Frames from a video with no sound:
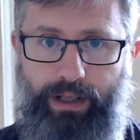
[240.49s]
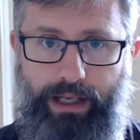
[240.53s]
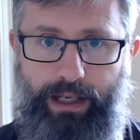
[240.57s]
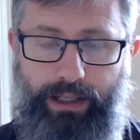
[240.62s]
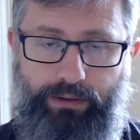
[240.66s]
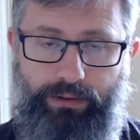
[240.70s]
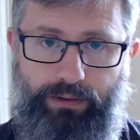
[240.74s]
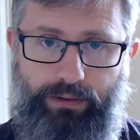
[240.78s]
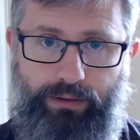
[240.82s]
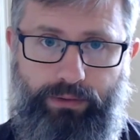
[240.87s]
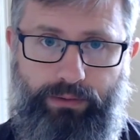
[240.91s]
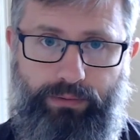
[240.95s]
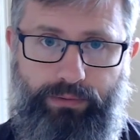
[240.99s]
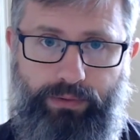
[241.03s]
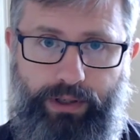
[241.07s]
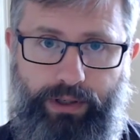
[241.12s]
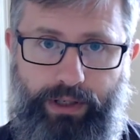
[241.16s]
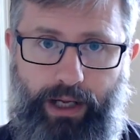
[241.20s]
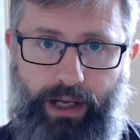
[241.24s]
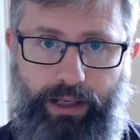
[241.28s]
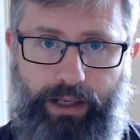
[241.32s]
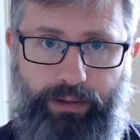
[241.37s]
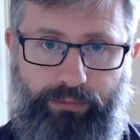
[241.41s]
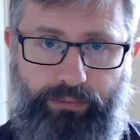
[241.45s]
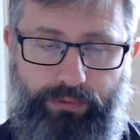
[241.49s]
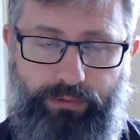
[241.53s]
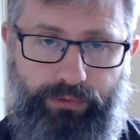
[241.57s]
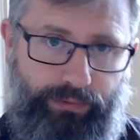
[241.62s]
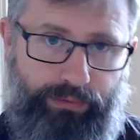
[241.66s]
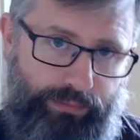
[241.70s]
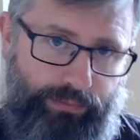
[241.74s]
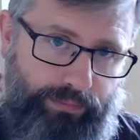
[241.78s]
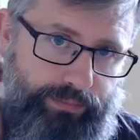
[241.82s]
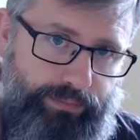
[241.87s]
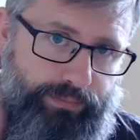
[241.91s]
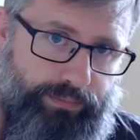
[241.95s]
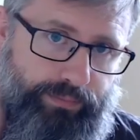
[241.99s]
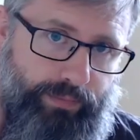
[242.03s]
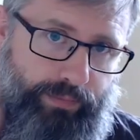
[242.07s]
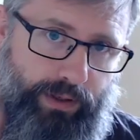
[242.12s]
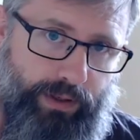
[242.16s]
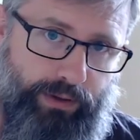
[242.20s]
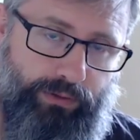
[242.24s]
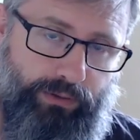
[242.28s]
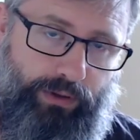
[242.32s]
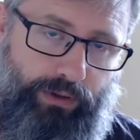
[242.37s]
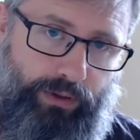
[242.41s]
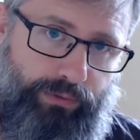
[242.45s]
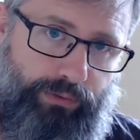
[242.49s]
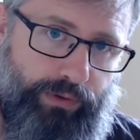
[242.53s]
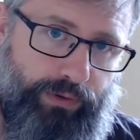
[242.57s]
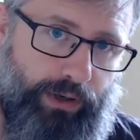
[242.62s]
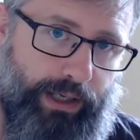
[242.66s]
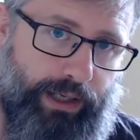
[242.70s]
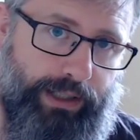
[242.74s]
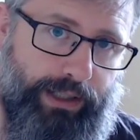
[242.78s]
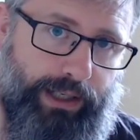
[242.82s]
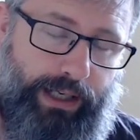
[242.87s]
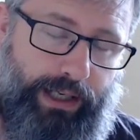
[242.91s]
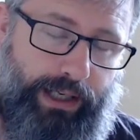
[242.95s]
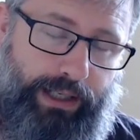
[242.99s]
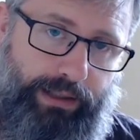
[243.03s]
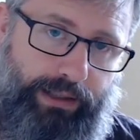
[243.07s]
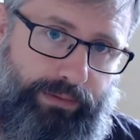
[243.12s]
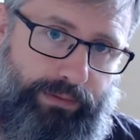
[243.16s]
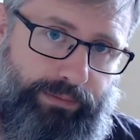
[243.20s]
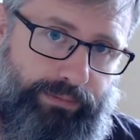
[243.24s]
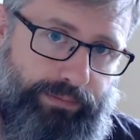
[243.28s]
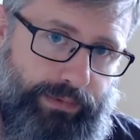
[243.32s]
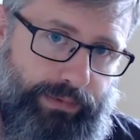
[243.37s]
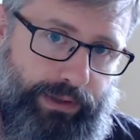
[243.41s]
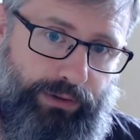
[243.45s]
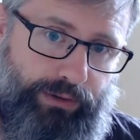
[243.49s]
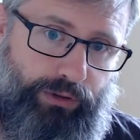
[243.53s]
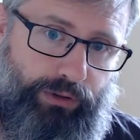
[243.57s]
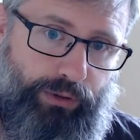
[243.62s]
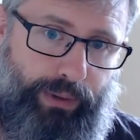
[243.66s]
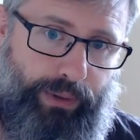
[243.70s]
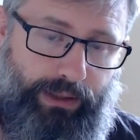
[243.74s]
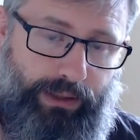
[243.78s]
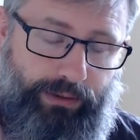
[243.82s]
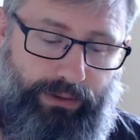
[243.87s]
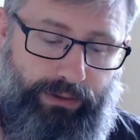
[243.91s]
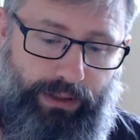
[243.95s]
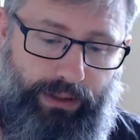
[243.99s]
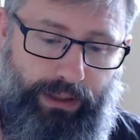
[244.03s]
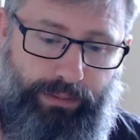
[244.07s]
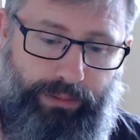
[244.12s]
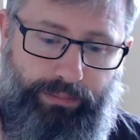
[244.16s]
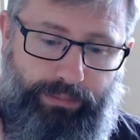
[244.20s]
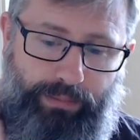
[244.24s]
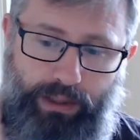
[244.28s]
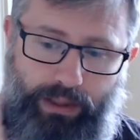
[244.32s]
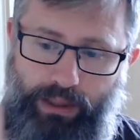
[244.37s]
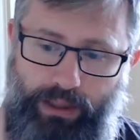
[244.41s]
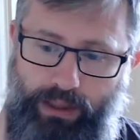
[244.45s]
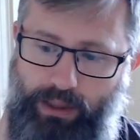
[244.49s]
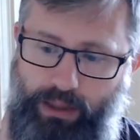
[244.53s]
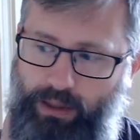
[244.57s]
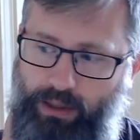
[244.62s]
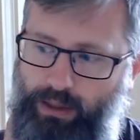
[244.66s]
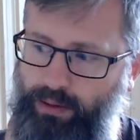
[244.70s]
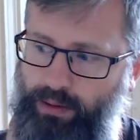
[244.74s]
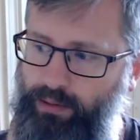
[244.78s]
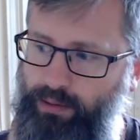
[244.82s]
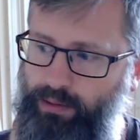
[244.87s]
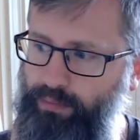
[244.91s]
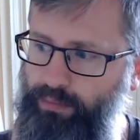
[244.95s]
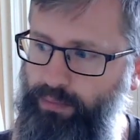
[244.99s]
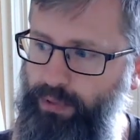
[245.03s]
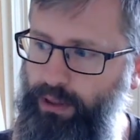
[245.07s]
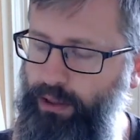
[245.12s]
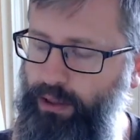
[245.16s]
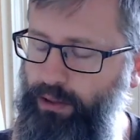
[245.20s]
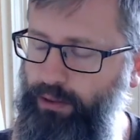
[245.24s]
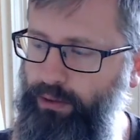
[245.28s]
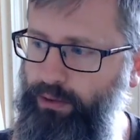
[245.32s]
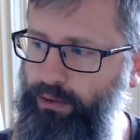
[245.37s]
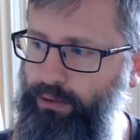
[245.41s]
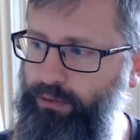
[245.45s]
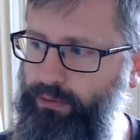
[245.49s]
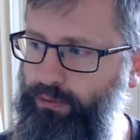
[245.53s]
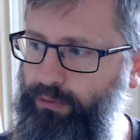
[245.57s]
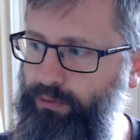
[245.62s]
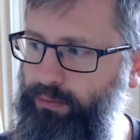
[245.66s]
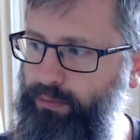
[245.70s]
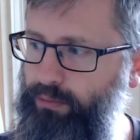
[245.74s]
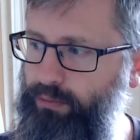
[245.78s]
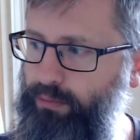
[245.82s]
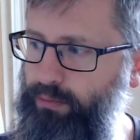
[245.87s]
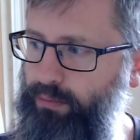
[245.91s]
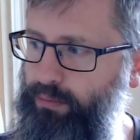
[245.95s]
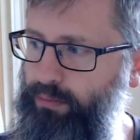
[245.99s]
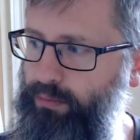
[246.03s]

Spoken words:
date of the 9th, so Friday in 2 weeks' time, because